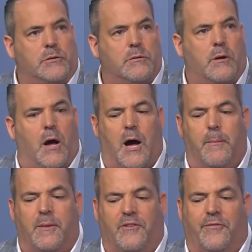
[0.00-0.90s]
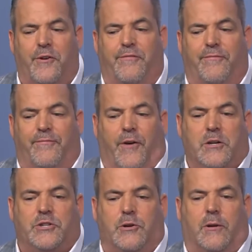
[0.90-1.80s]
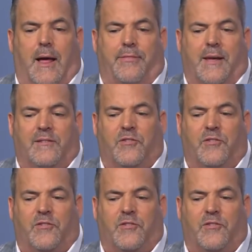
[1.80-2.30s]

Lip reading: Mm-hmm. It's very functional, I think,